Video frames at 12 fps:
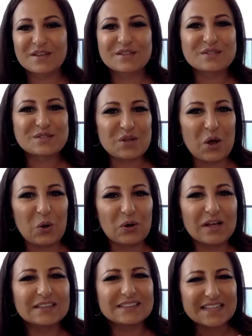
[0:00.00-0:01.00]
So
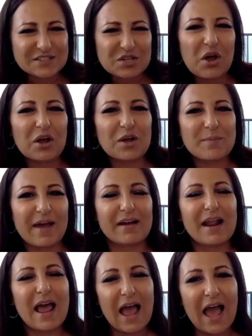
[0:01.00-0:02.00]
let's talk about,
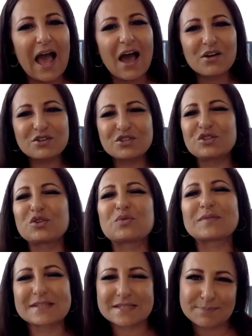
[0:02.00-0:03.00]
how do you
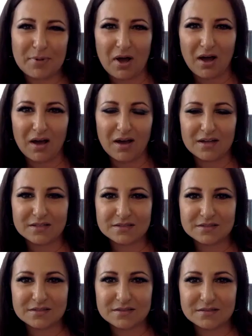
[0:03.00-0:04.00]
respond
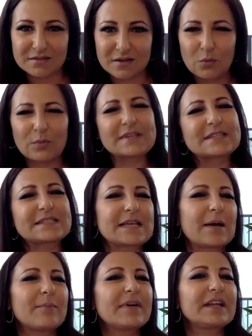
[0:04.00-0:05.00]
when
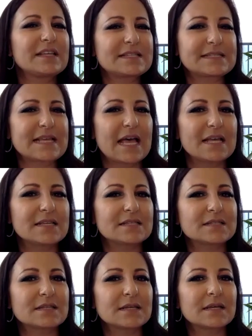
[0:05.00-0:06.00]
somebody
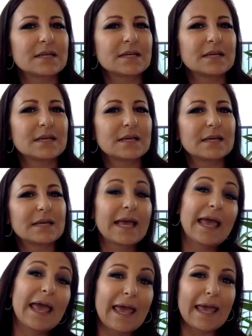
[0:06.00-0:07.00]
says,
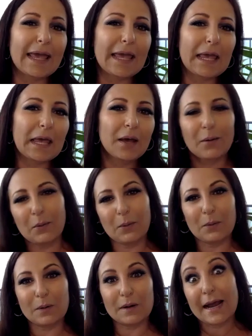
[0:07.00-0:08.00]
hey,
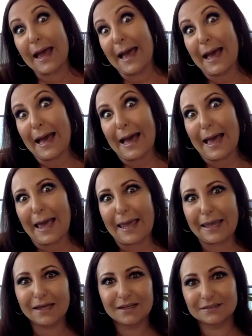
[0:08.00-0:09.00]
or hi,
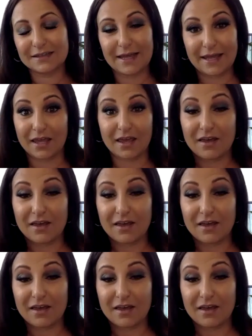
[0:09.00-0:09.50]
like